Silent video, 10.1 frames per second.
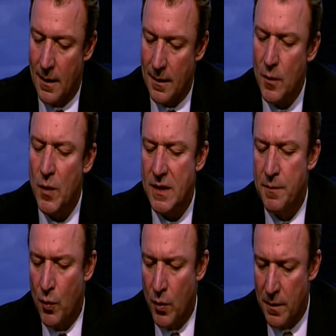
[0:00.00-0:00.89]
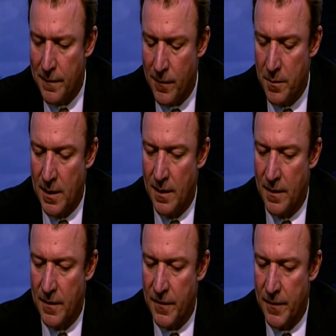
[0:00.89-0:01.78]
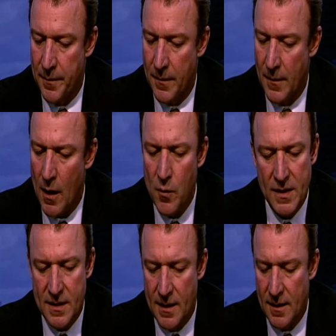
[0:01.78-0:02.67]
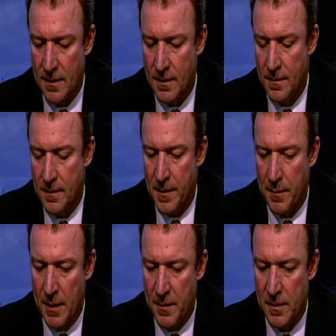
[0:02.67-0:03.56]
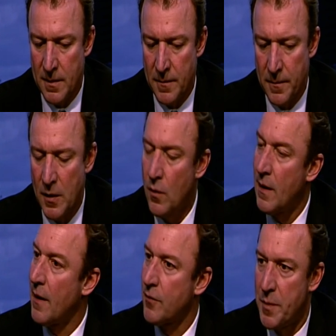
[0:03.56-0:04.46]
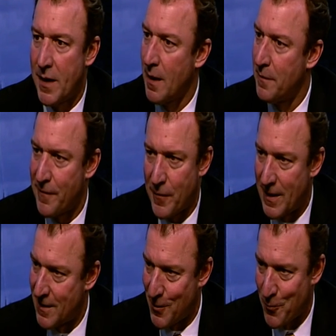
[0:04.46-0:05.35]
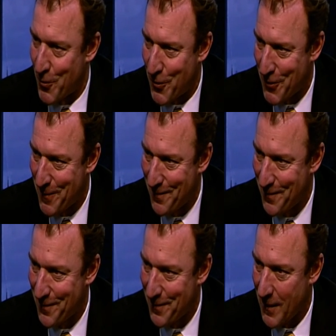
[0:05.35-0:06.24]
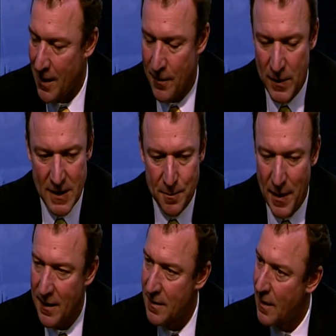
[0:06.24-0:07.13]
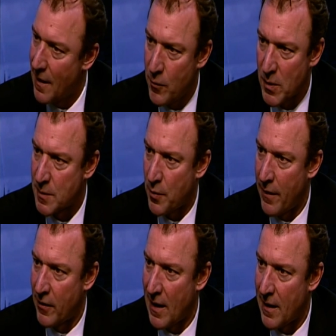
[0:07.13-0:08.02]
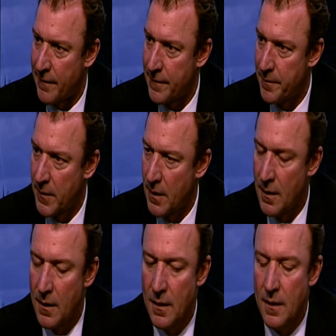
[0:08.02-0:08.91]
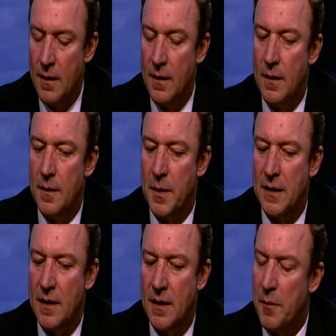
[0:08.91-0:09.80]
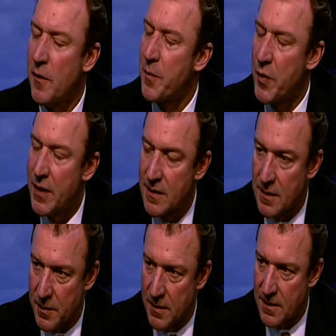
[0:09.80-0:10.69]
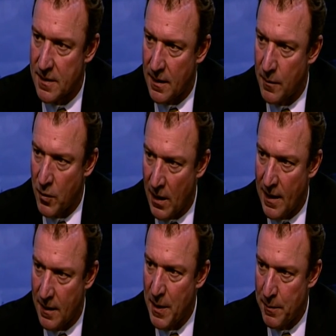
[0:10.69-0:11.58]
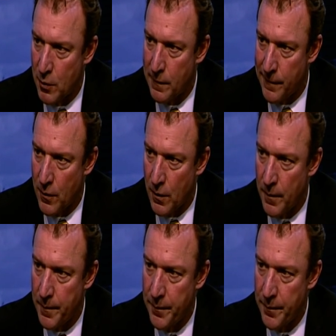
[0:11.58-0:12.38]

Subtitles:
I think what's important for me is, I always tell my people, we don't have to become friends at work. I respect everyone's private life. But there are a couple of principles that I would like people to follow.